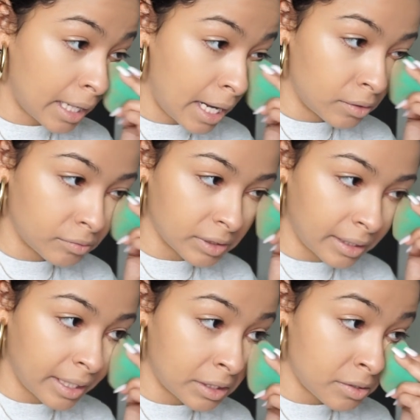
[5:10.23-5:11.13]
I don't really
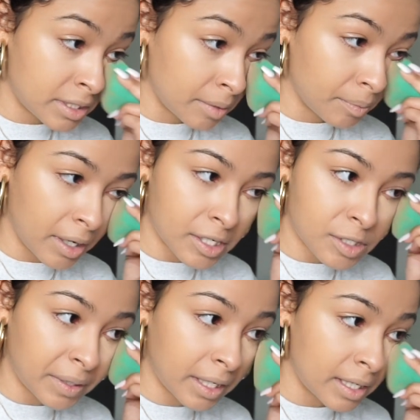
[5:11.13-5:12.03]
like using a
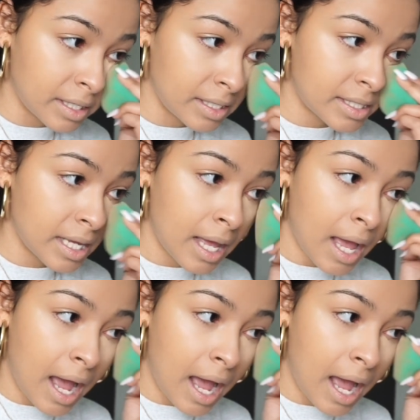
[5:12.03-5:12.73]
brush because